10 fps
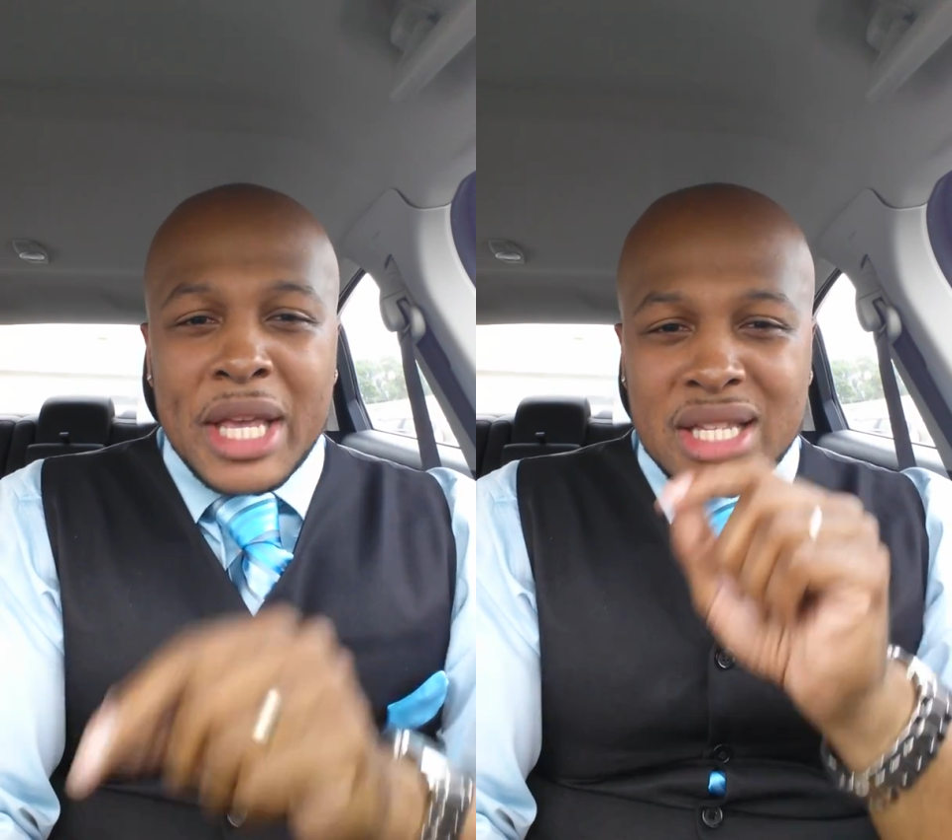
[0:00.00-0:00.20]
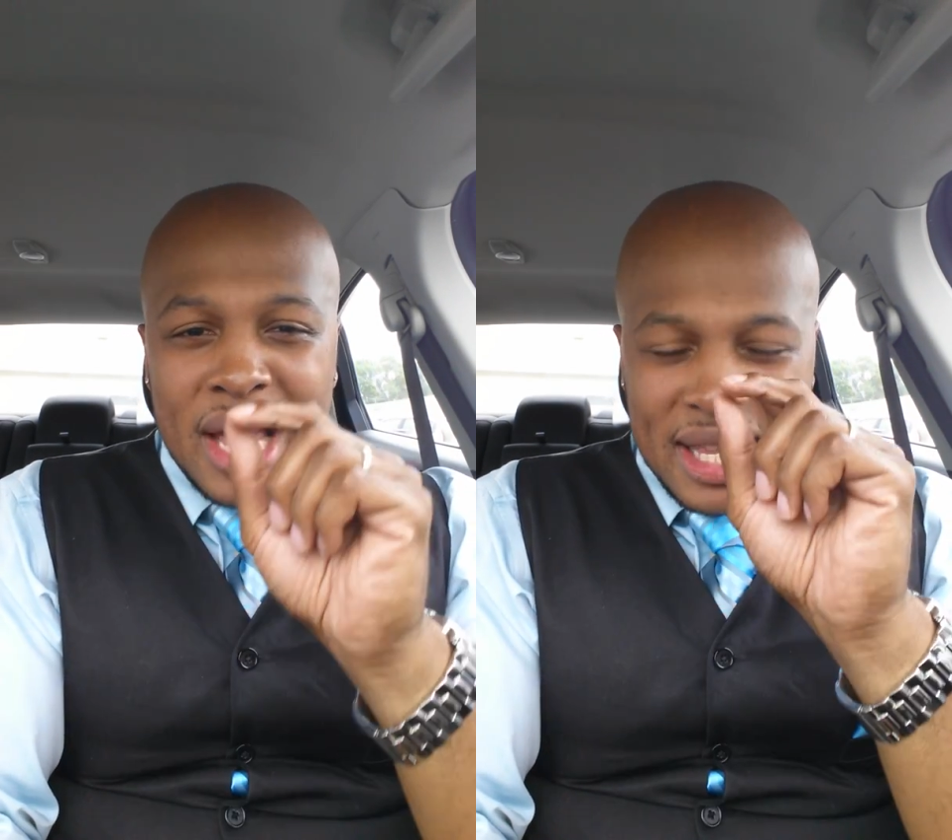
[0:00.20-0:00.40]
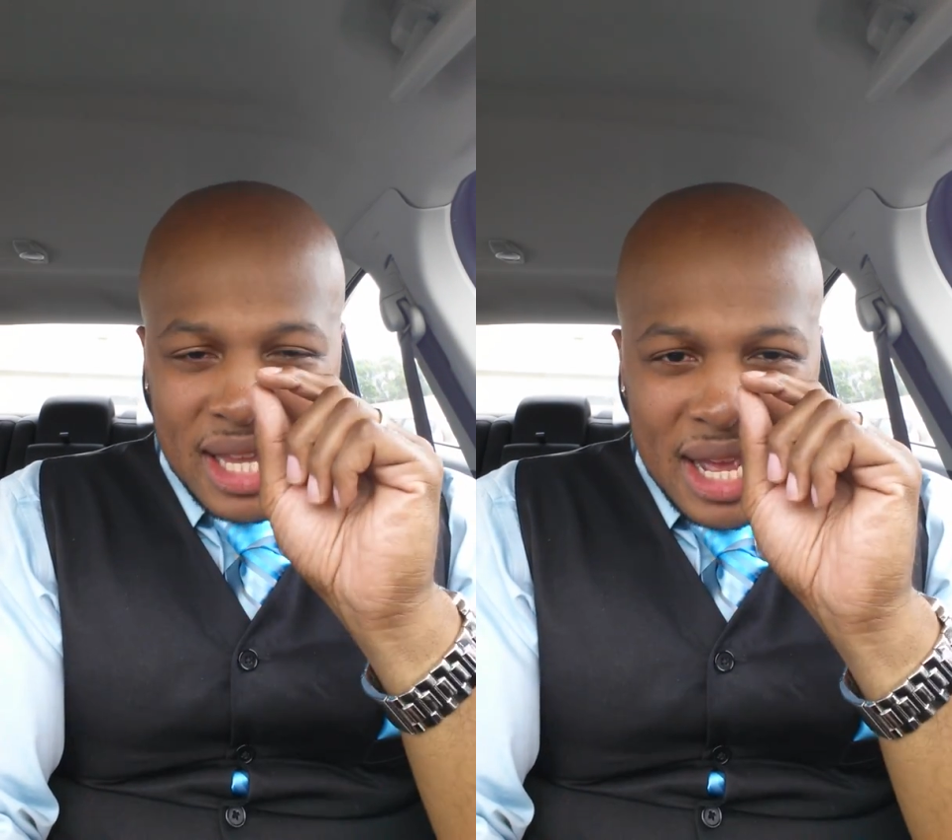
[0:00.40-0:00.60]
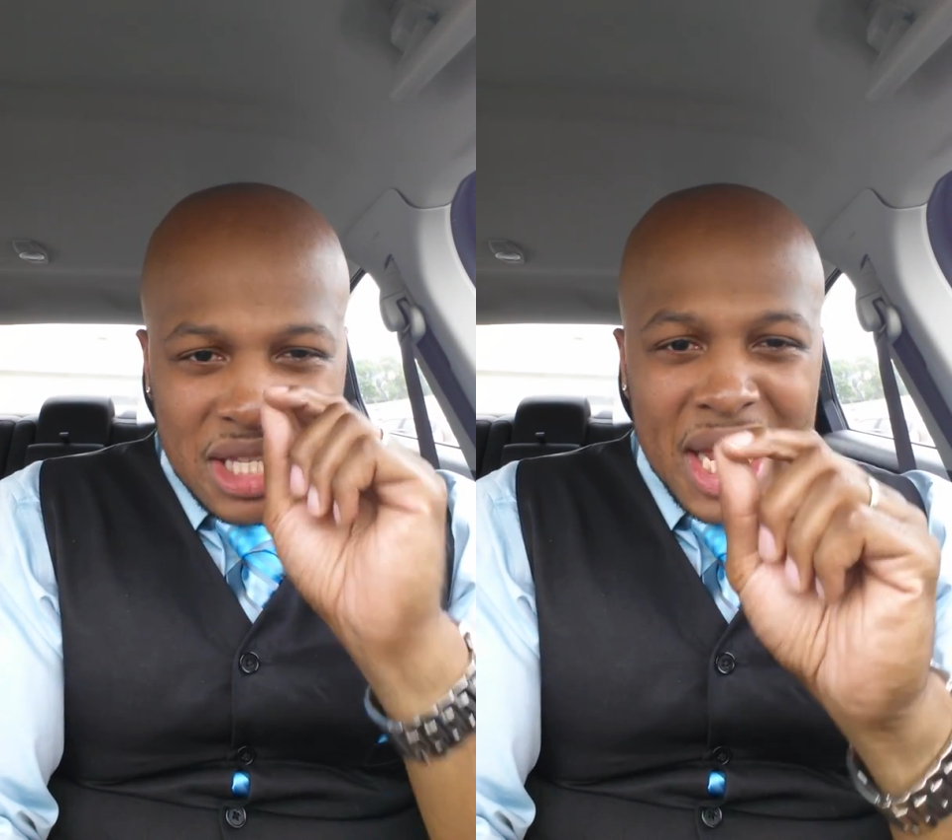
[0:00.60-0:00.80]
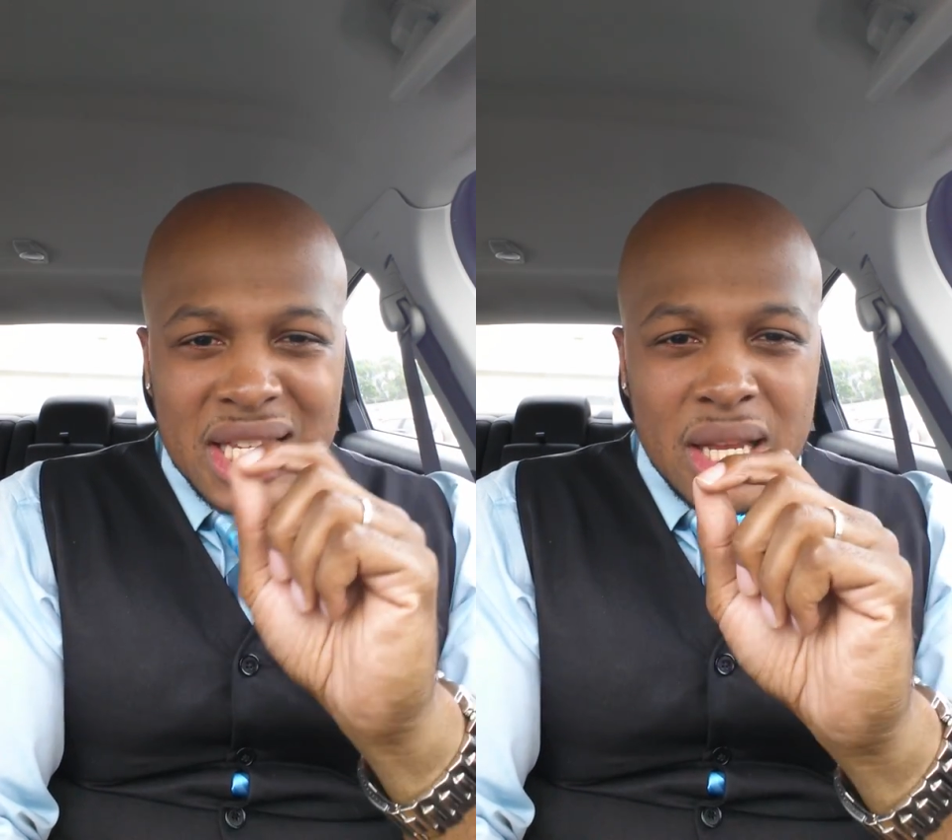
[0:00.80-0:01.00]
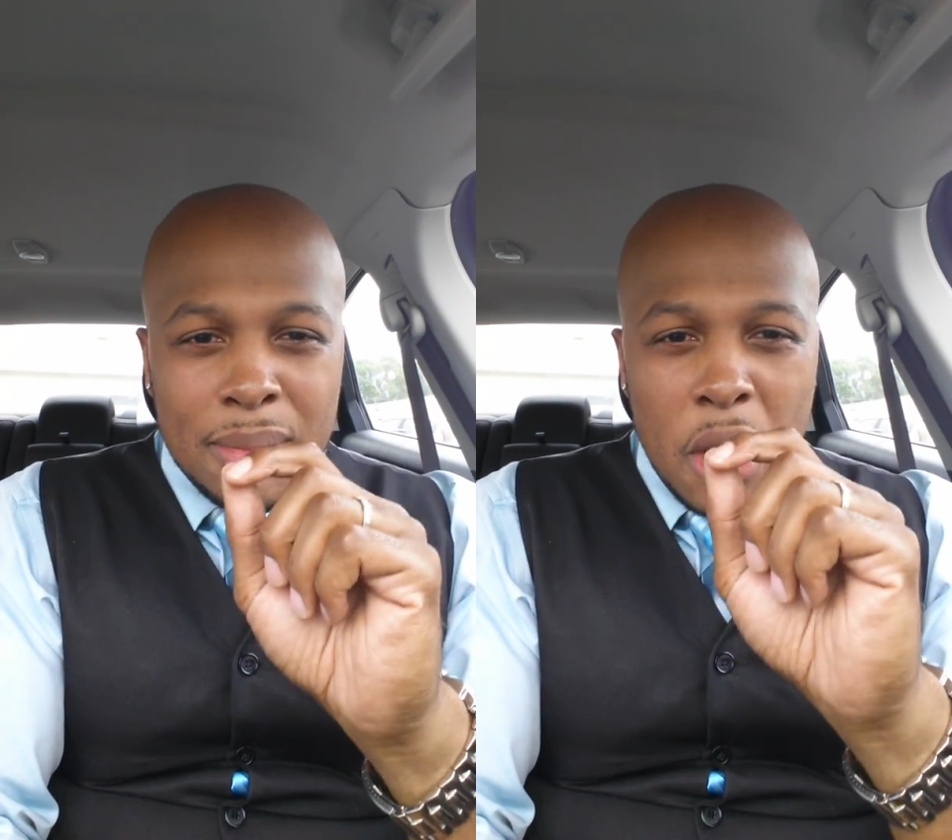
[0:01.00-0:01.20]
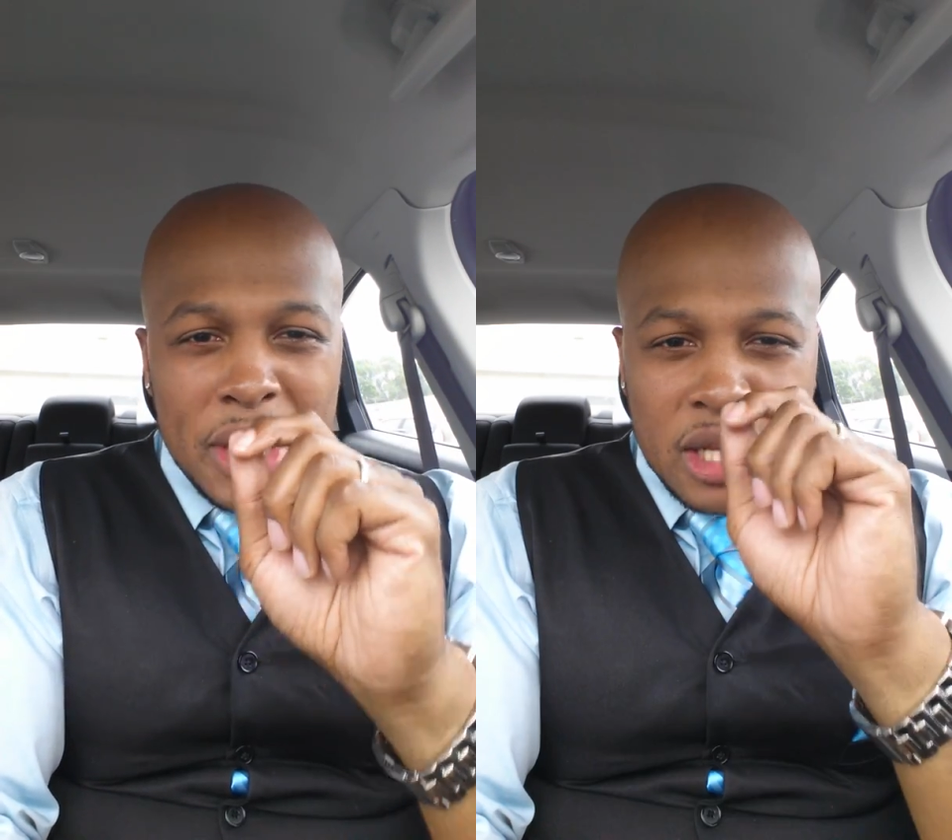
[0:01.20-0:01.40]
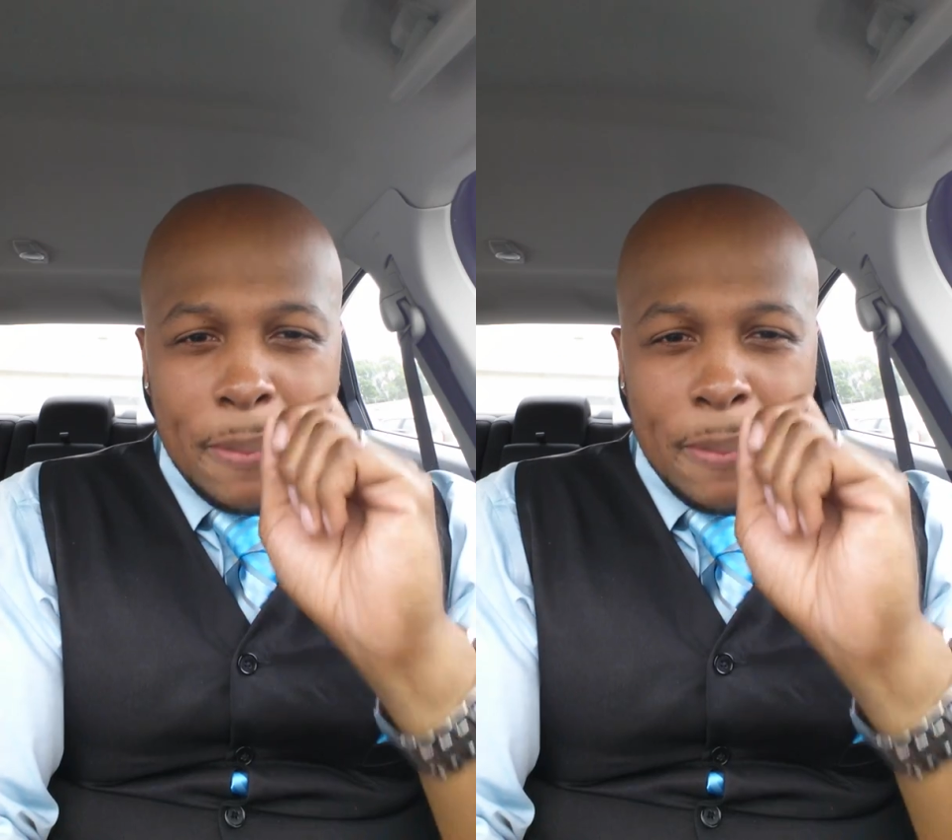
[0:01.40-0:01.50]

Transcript: is a, is a testimony,